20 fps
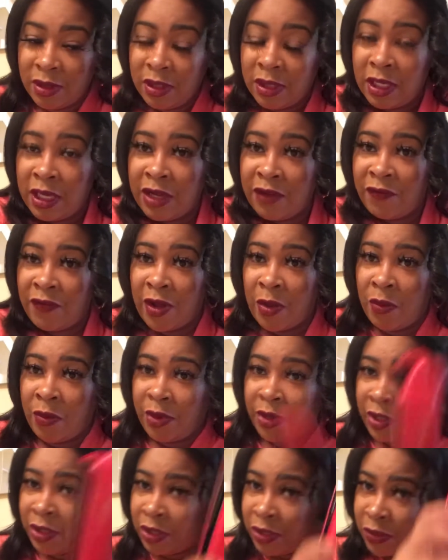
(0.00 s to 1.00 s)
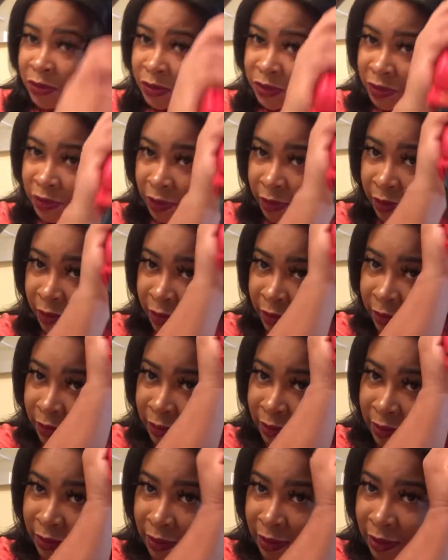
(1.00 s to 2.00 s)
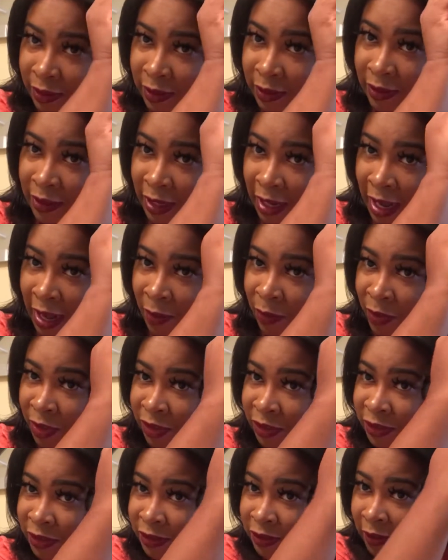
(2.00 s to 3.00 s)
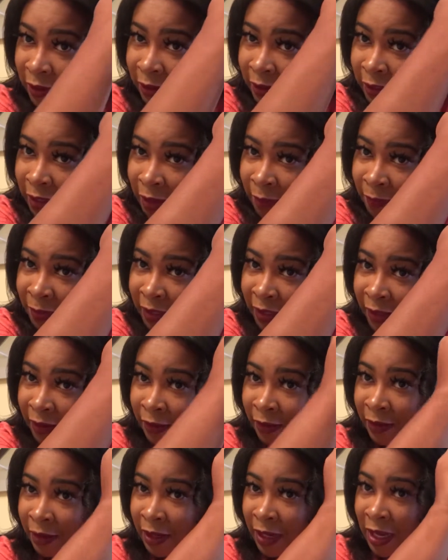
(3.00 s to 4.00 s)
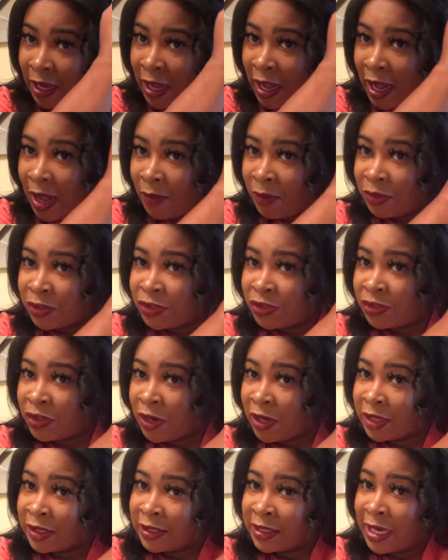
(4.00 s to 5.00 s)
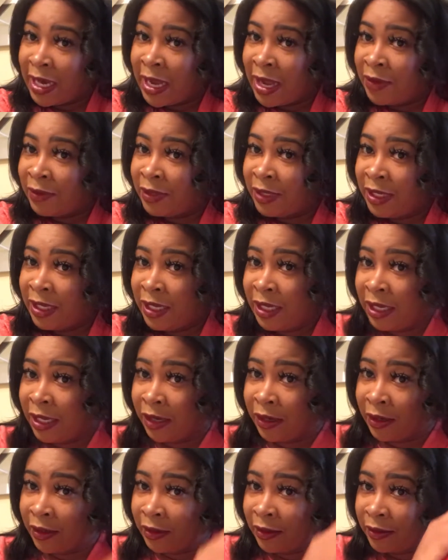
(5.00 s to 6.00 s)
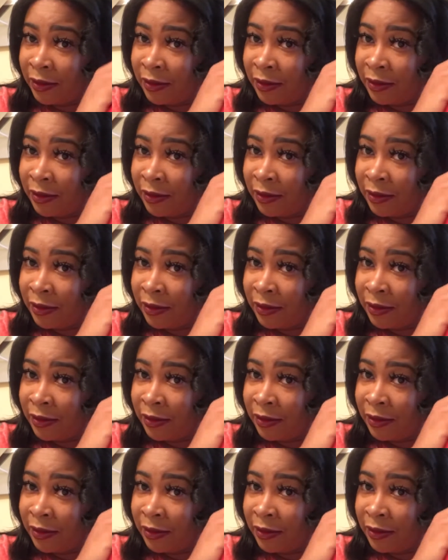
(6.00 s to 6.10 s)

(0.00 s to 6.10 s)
If I want a loose curl, I wouldn't start up here. I would start down here.